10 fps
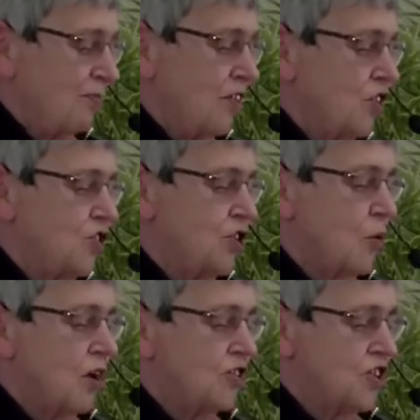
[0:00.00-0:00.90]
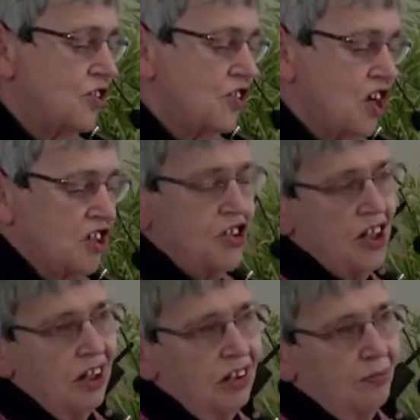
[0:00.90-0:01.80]
That you are
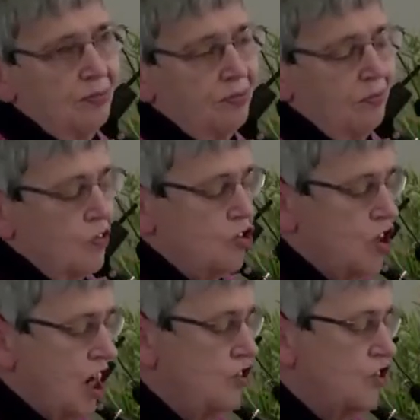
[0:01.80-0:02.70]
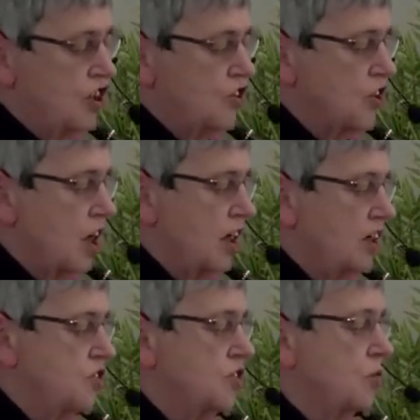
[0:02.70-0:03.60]
deserting, changing
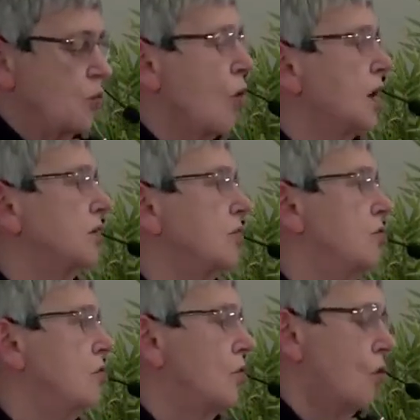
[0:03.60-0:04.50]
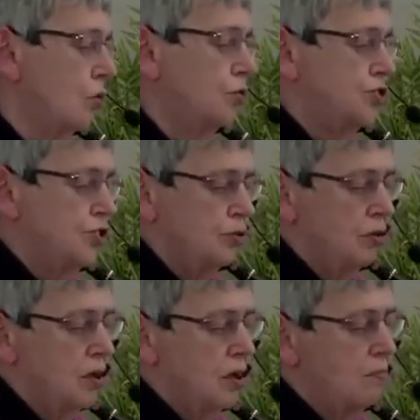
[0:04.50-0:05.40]
sides, the one who called you
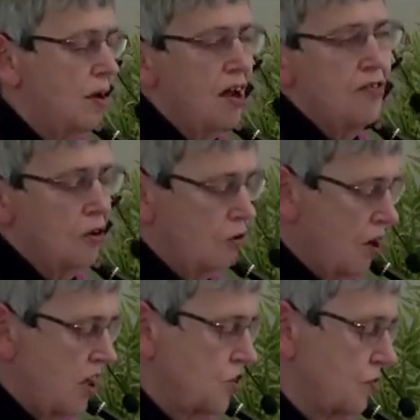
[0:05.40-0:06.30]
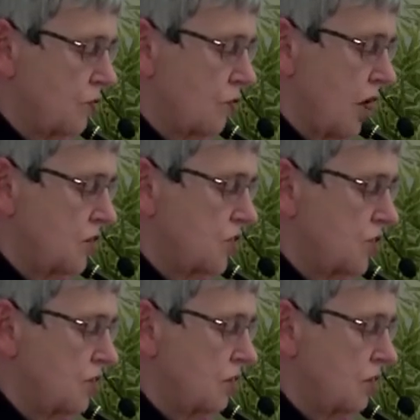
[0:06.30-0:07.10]
by the grace of Christ.